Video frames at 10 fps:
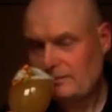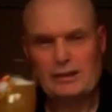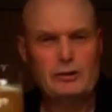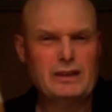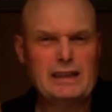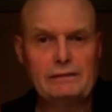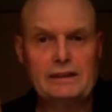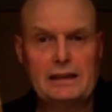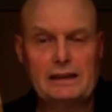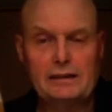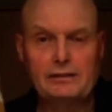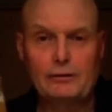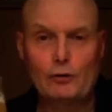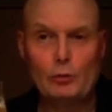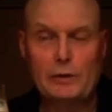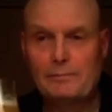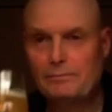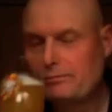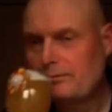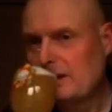You can definitely tell it in the aroma.
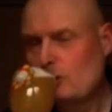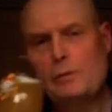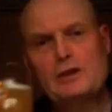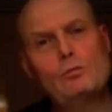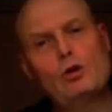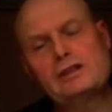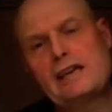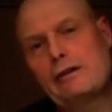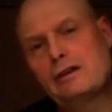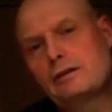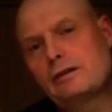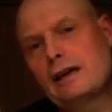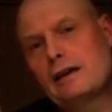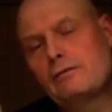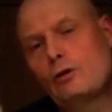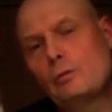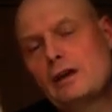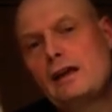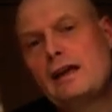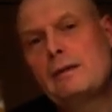Not much malt character in that
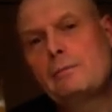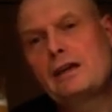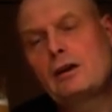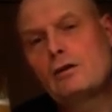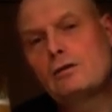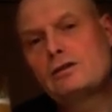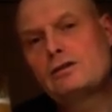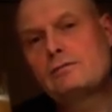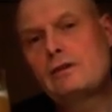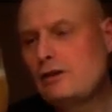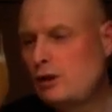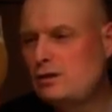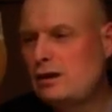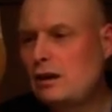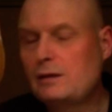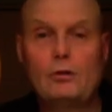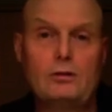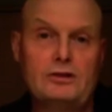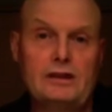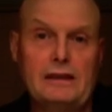aroma because there are no dark
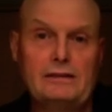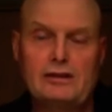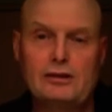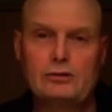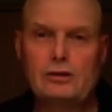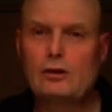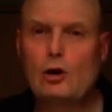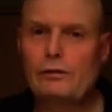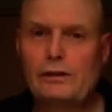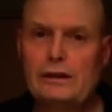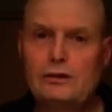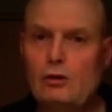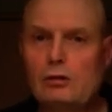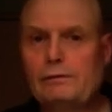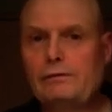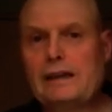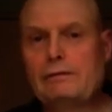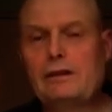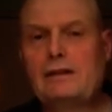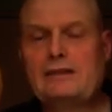malts in it. There's no sort of coffee, chocolate
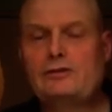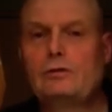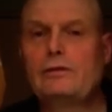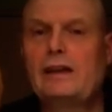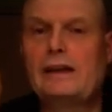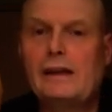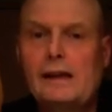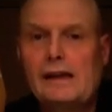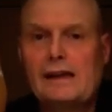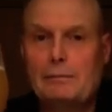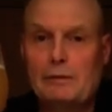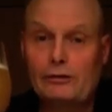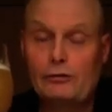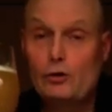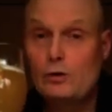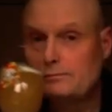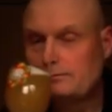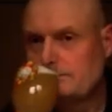flavour, that sort of thing coming through.